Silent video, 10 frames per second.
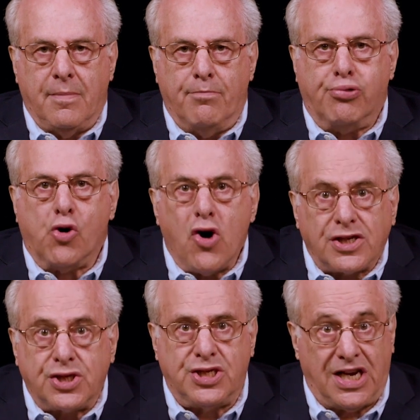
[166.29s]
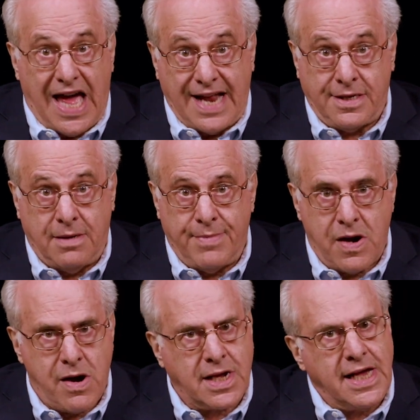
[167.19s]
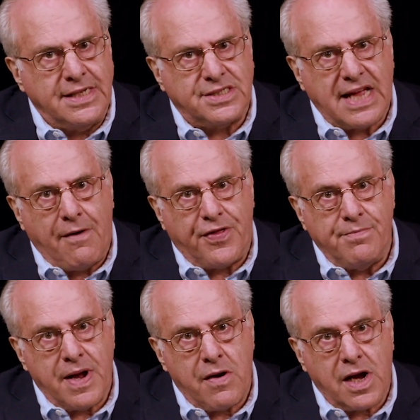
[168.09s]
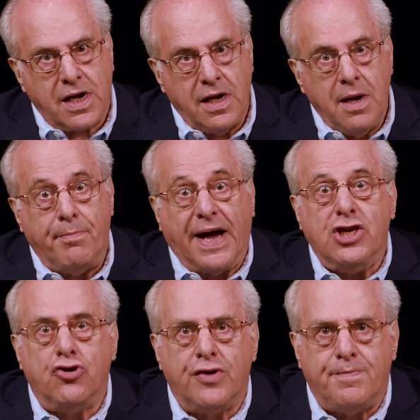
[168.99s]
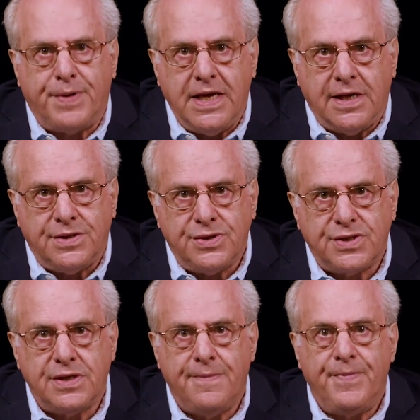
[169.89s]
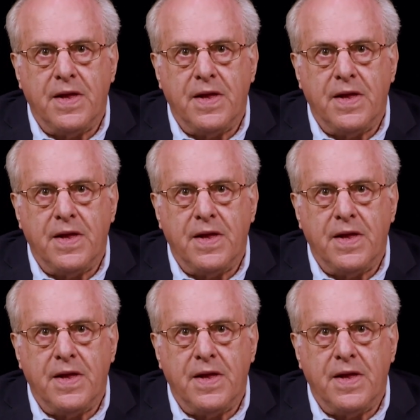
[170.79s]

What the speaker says: brought to Latin America and South America by Europeans,